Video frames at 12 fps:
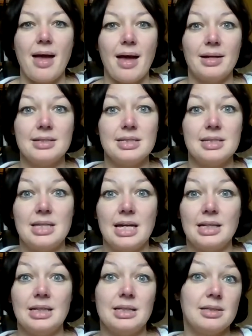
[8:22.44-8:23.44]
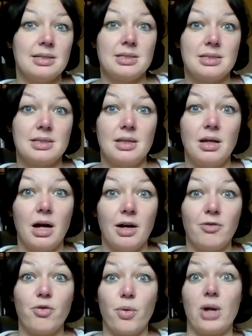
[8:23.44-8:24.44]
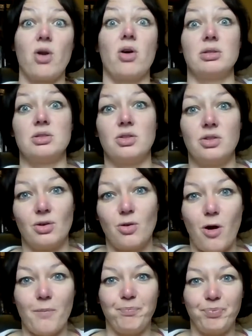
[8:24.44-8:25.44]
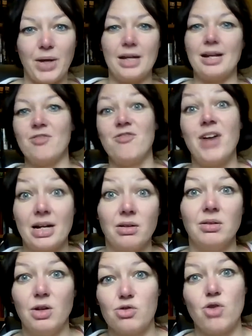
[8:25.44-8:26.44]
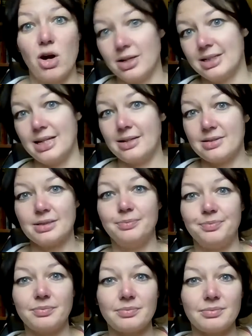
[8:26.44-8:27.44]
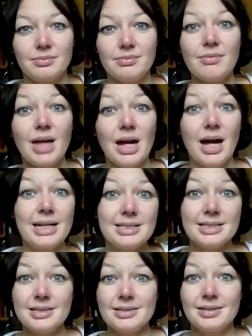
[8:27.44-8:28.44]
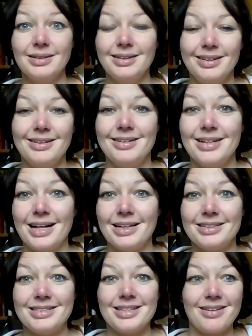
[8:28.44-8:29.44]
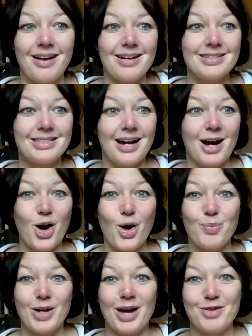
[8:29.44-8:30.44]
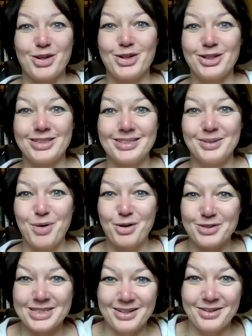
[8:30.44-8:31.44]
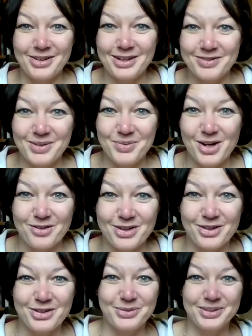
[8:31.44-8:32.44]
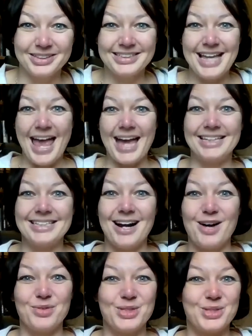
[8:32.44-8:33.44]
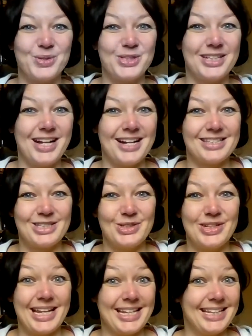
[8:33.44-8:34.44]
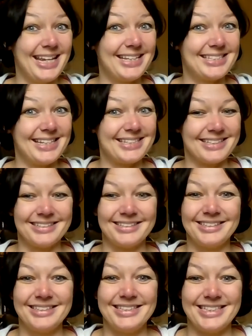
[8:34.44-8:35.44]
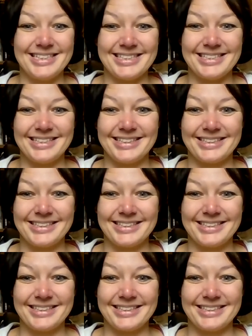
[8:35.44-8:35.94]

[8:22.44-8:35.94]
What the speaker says: And then it is freelancer.com. And then funnel Rolodex. And that's it. So guys, I hope you have a good breakfast, dinner, evening, wherever you're in the world. And I will talk to you guys soon in the next lesson. Cheers.